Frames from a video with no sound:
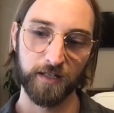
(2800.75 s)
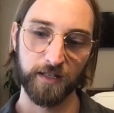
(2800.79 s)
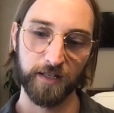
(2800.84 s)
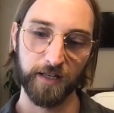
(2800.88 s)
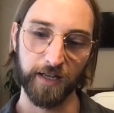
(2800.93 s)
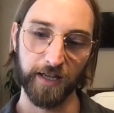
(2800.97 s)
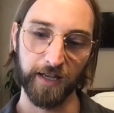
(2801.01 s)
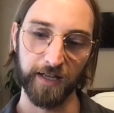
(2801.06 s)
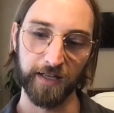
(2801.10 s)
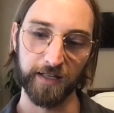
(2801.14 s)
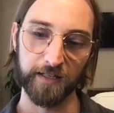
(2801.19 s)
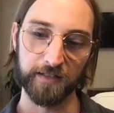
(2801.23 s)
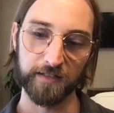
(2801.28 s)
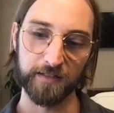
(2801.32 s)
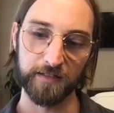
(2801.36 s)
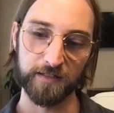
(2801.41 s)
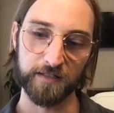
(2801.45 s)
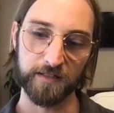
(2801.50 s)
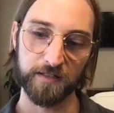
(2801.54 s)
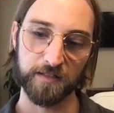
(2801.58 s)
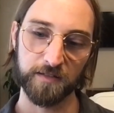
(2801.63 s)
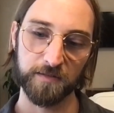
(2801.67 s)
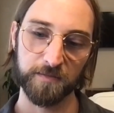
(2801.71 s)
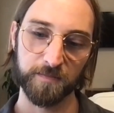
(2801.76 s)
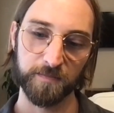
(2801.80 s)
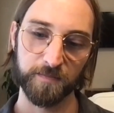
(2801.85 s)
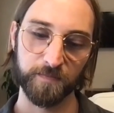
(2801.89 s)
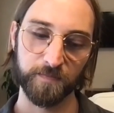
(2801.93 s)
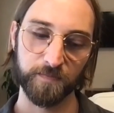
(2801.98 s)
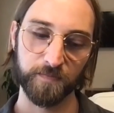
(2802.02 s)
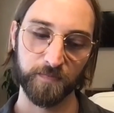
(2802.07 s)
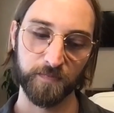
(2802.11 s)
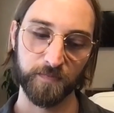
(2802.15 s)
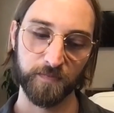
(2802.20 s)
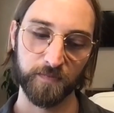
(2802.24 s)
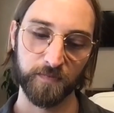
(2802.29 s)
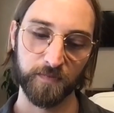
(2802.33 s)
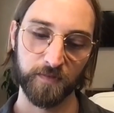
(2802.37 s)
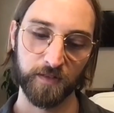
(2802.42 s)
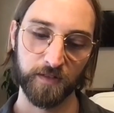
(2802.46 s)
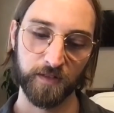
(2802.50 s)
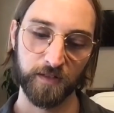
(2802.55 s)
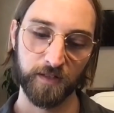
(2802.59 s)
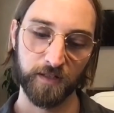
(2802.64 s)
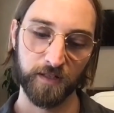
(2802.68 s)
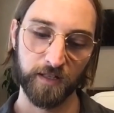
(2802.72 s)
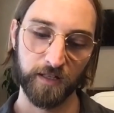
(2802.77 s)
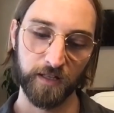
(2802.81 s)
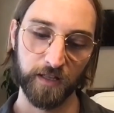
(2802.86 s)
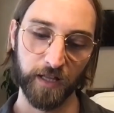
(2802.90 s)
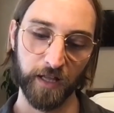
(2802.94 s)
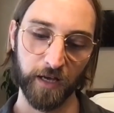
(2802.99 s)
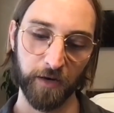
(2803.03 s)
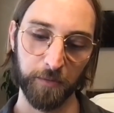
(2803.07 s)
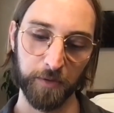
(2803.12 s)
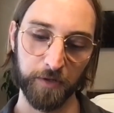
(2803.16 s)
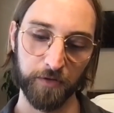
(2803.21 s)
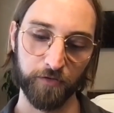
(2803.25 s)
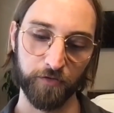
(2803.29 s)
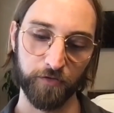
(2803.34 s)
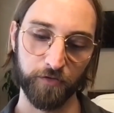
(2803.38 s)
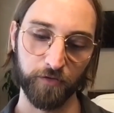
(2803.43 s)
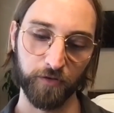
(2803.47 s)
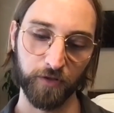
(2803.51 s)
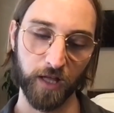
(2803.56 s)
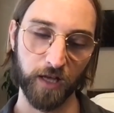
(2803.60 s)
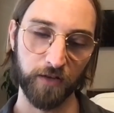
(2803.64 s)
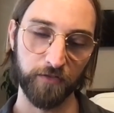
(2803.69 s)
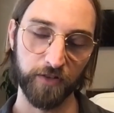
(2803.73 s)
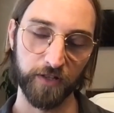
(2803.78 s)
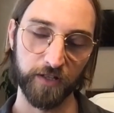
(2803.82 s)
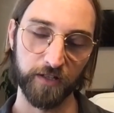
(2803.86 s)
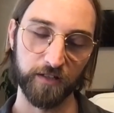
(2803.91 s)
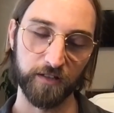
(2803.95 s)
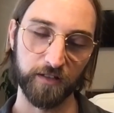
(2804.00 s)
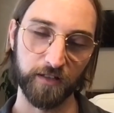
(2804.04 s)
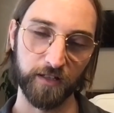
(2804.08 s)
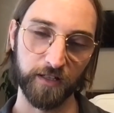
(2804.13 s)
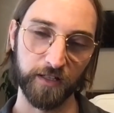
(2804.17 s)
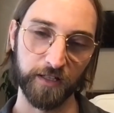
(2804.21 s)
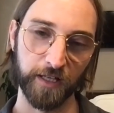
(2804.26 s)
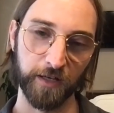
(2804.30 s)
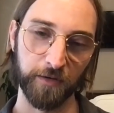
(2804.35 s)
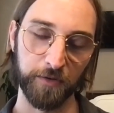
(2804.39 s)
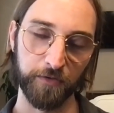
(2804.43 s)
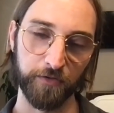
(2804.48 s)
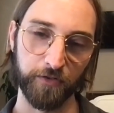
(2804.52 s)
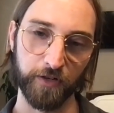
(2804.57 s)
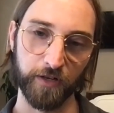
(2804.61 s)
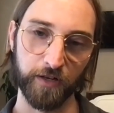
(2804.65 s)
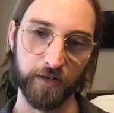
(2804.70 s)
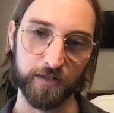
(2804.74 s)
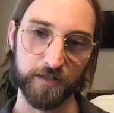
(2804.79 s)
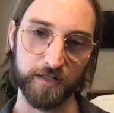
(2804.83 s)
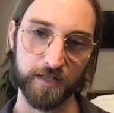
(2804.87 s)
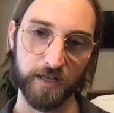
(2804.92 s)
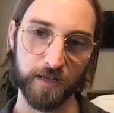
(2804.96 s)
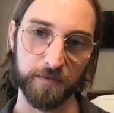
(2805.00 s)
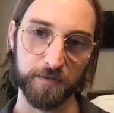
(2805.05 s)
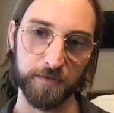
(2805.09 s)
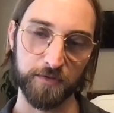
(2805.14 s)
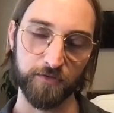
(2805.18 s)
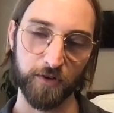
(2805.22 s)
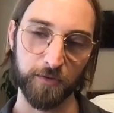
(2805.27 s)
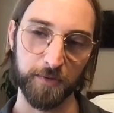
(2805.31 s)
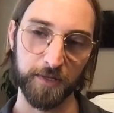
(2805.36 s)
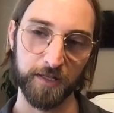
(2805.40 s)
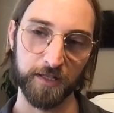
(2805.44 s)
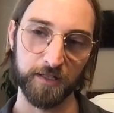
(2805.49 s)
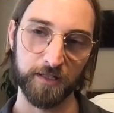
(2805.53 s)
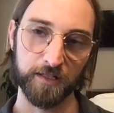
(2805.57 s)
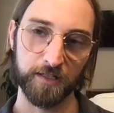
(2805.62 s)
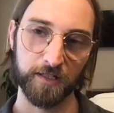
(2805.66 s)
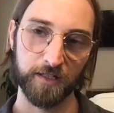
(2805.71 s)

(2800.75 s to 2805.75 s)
And now we love it, and now we free ourselves from it.